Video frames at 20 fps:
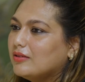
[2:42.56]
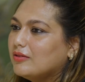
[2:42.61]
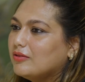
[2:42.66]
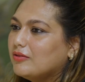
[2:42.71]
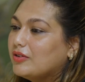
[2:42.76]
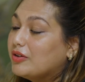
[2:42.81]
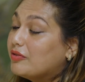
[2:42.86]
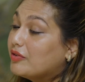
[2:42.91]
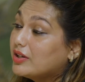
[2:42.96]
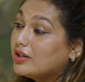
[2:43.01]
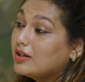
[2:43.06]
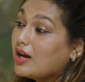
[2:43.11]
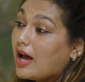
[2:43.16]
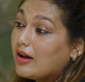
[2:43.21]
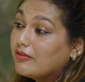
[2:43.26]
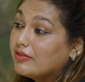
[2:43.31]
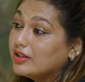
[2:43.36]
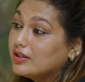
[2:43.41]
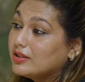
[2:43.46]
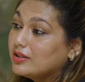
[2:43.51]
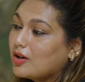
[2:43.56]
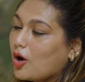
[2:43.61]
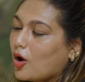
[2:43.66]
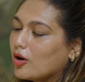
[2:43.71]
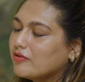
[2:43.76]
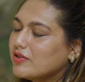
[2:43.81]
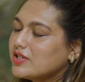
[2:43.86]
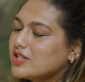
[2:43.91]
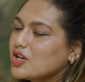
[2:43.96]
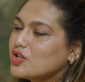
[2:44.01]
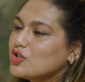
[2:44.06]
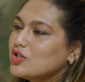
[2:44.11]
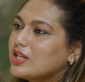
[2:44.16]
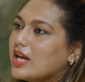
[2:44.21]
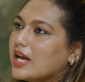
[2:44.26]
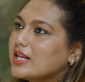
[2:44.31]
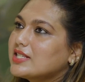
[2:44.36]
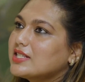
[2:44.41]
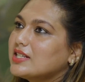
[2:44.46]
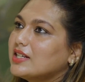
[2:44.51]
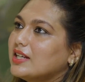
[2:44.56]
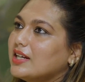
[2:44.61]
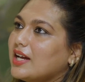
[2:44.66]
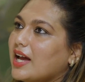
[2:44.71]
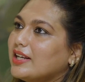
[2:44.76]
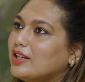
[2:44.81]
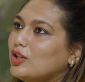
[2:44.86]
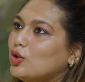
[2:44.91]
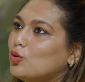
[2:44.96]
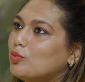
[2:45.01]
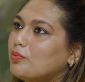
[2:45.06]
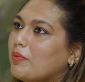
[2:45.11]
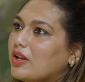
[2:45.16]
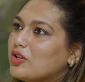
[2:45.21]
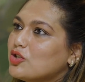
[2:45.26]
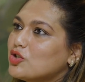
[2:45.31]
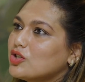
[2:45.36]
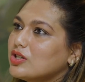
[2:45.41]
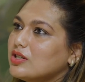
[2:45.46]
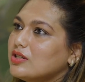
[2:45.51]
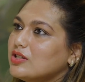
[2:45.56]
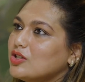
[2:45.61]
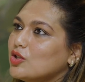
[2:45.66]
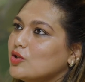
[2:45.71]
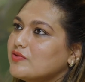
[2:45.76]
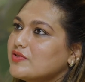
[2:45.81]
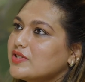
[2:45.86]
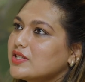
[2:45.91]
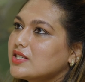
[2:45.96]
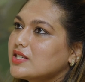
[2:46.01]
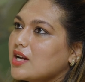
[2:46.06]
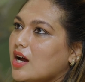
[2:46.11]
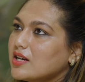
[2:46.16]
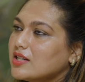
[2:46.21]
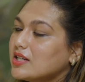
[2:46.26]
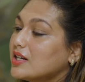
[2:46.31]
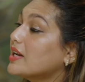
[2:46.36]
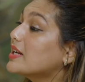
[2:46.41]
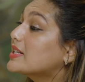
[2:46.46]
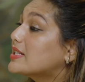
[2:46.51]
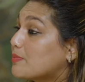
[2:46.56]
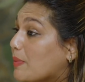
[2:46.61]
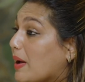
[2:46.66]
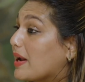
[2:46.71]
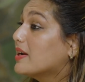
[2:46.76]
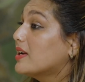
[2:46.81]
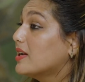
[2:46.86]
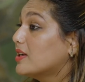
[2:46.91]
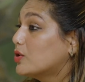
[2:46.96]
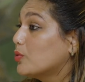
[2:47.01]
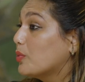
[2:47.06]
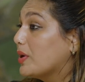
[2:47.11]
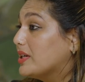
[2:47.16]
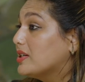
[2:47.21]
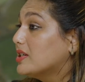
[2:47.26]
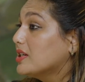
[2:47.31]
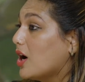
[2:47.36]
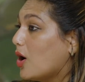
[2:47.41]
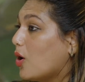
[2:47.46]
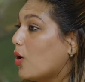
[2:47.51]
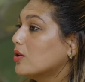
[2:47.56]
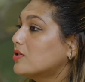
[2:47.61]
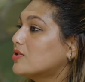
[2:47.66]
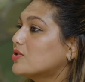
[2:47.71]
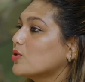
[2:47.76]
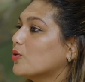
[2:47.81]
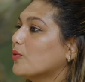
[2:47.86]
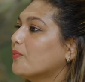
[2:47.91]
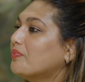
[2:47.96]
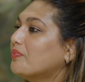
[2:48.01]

We were having a conversation yesterday and you mentioned you have started expanding to India also.